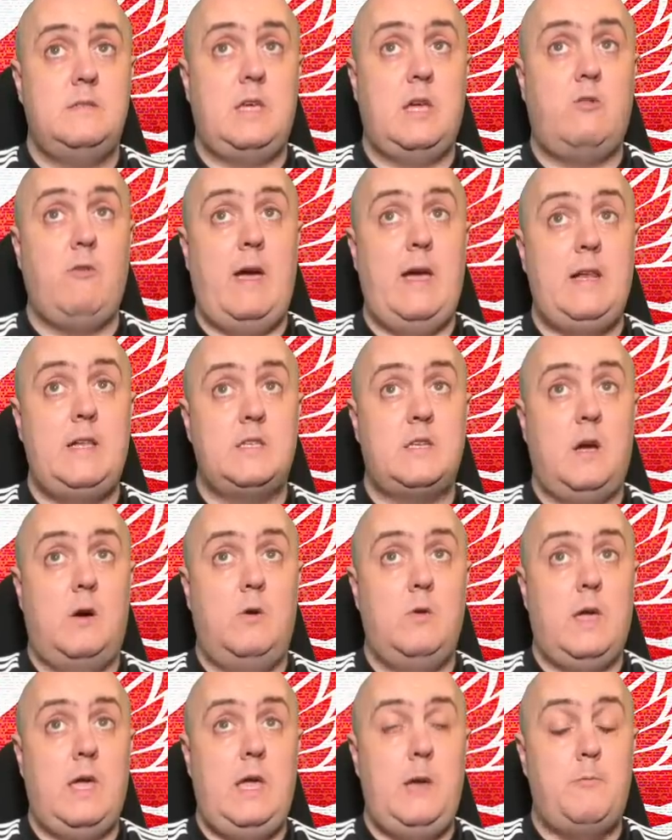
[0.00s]
the greatest
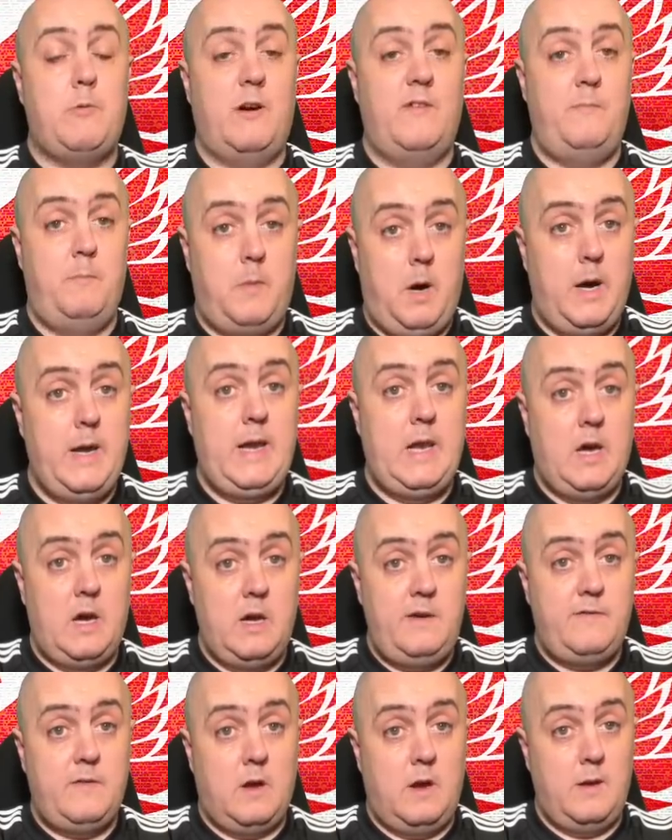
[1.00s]
goalkeeper of my
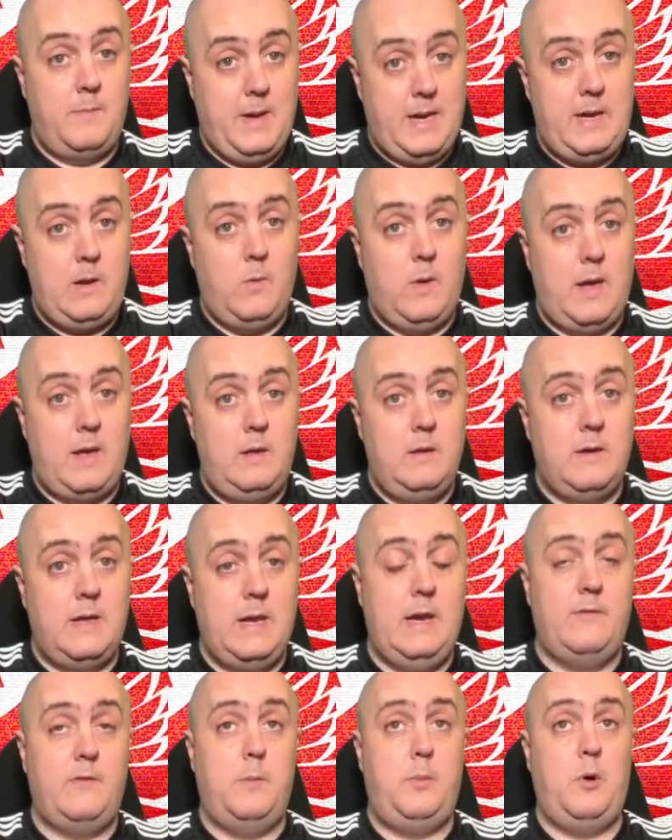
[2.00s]
lifetime anyway at
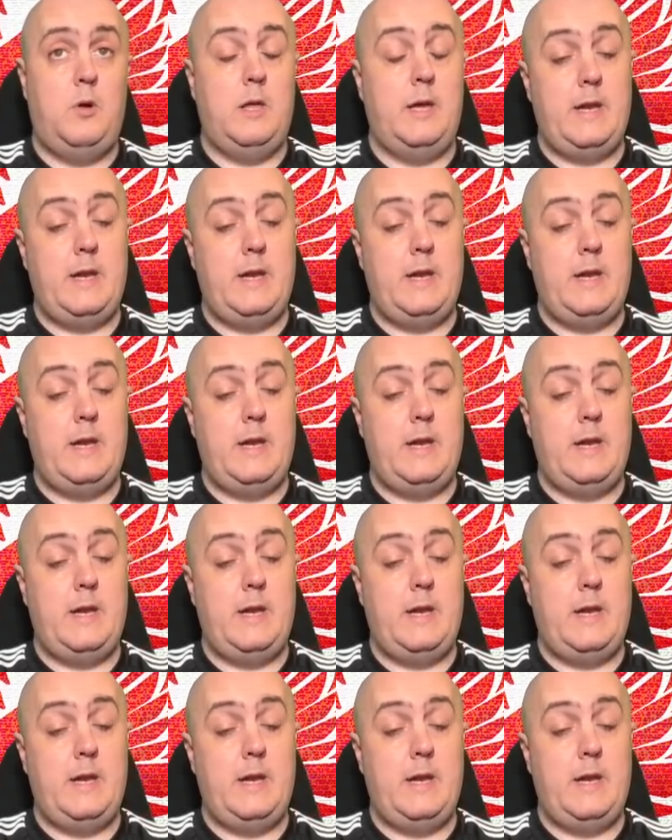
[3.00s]
Liverpool.